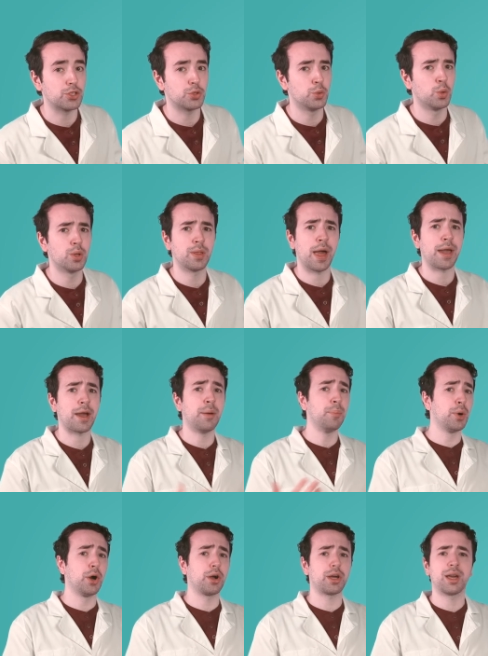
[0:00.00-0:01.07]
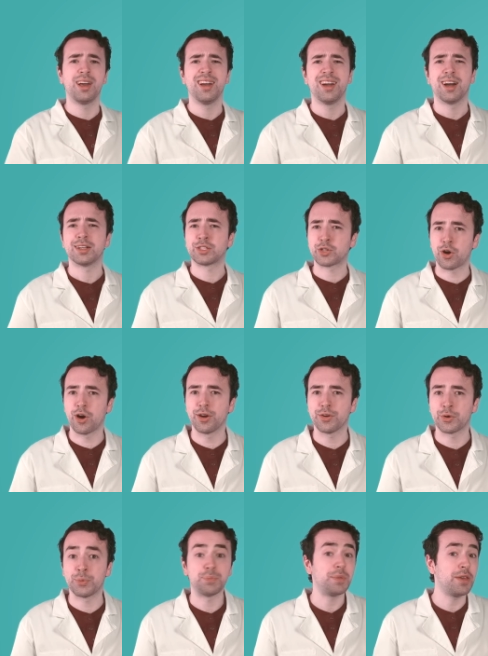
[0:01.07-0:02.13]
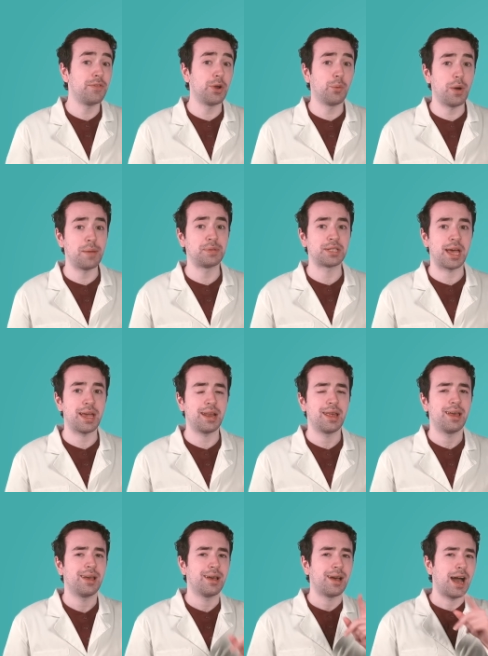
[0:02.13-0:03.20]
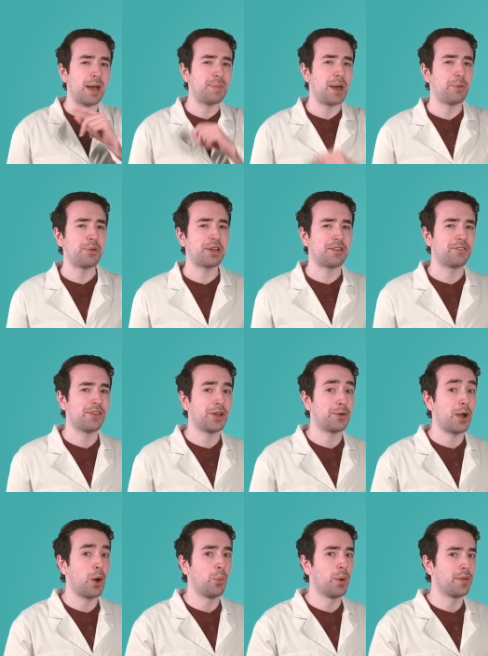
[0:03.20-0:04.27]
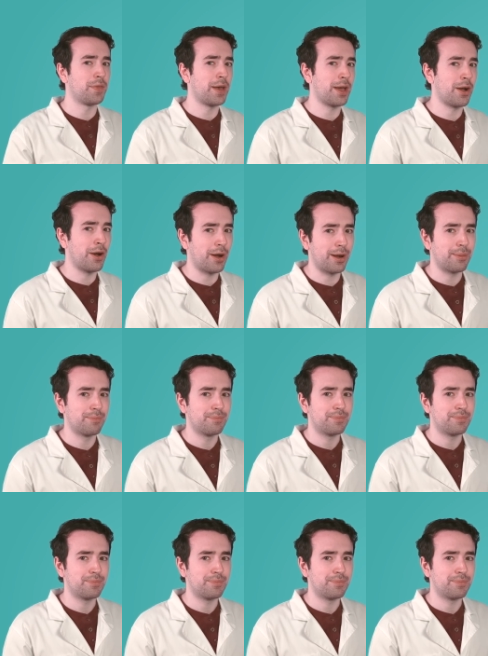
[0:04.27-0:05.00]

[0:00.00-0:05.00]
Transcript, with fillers: tool like a book, a chart, or even a website, I bet we can figure out what they are.